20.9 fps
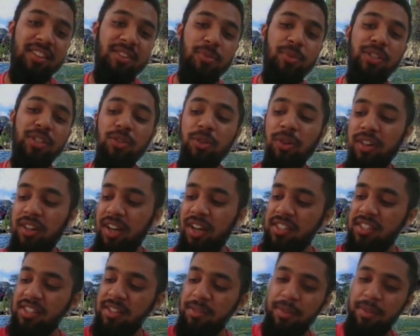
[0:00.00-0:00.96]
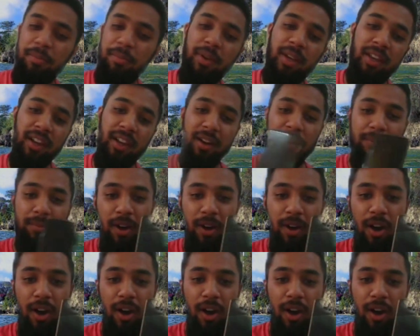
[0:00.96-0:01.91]
We're so accustomed to picking up
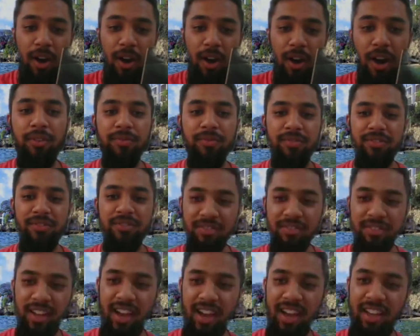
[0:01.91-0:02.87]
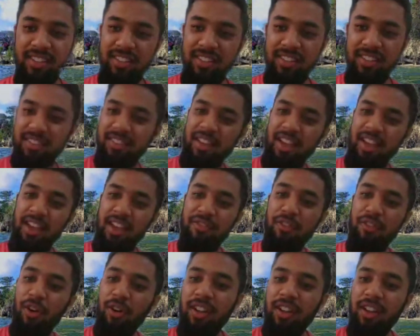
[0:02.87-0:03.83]
our phone and
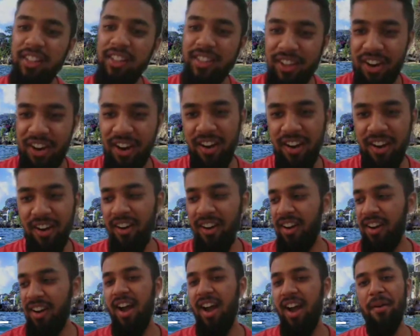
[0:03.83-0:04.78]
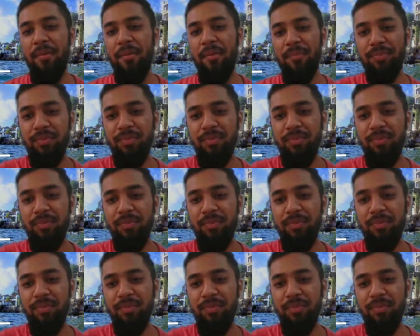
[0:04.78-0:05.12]
it falling into our lap.